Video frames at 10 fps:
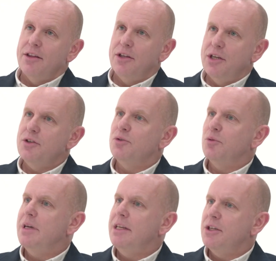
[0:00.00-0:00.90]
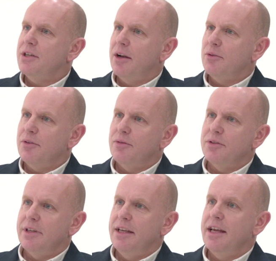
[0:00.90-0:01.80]
the digital media channels
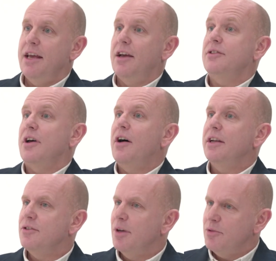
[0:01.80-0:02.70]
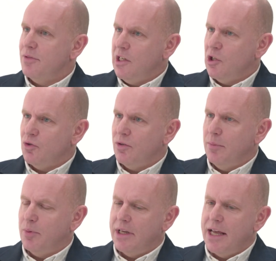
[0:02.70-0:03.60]
obviously hit us hard in terms of an industry, but